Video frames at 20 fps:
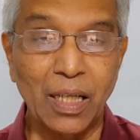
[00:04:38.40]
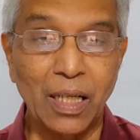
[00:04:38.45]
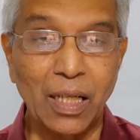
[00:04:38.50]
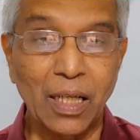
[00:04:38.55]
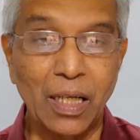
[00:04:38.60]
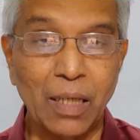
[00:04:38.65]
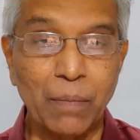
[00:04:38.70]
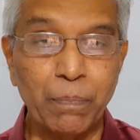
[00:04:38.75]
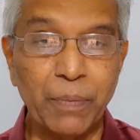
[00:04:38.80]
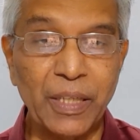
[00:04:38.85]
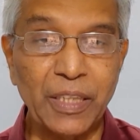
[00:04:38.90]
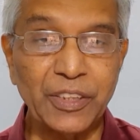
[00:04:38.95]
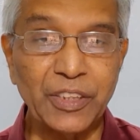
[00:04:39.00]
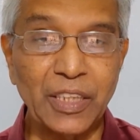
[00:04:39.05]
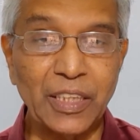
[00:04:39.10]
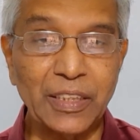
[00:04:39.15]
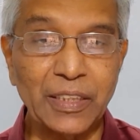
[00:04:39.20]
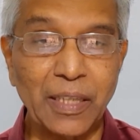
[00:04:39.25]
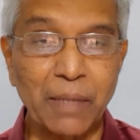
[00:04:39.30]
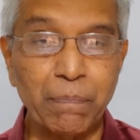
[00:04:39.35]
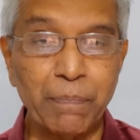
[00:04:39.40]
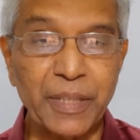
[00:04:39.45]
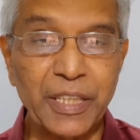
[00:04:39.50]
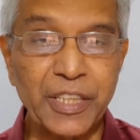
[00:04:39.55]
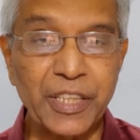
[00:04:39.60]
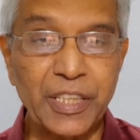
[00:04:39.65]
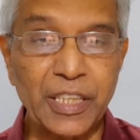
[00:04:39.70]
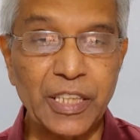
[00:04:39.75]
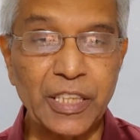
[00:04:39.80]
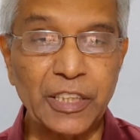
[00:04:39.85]
A person is
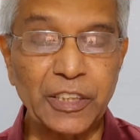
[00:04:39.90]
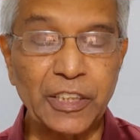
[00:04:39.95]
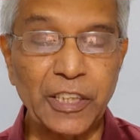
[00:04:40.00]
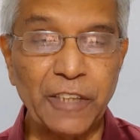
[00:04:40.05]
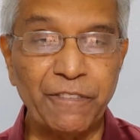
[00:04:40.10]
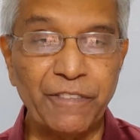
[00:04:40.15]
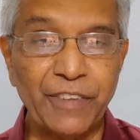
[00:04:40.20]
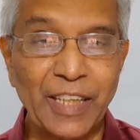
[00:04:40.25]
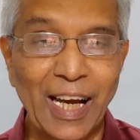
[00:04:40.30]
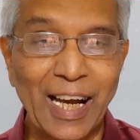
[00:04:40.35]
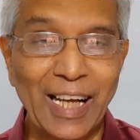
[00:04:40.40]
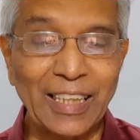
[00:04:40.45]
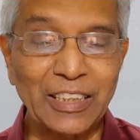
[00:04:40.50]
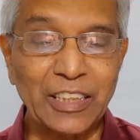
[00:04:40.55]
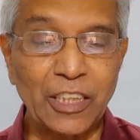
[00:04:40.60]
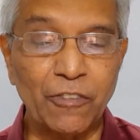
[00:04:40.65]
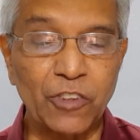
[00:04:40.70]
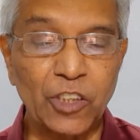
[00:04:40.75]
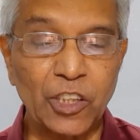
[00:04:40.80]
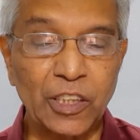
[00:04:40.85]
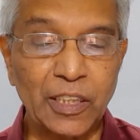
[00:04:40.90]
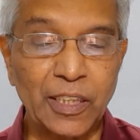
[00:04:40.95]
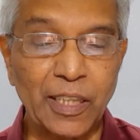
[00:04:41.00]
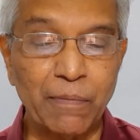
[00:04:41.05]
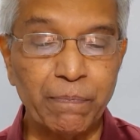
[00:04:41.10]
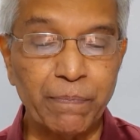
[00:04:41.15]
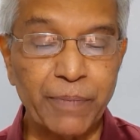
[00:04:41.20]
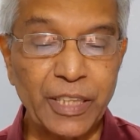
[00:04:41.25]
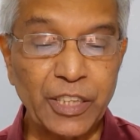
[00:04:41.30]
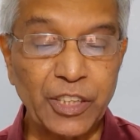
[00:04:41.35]
capricious if he acts out of
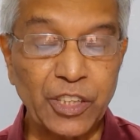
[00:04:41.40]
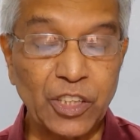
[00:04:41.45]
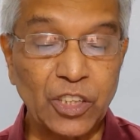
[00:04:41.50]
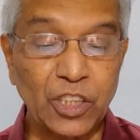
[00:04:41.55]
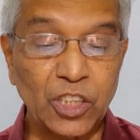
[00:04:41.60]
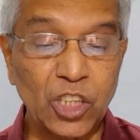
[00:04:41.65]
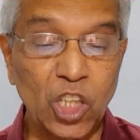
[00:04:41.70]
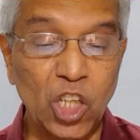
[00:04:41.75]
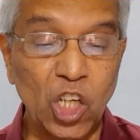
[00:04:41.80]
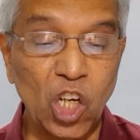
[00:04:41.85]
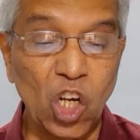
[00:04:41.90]
caprice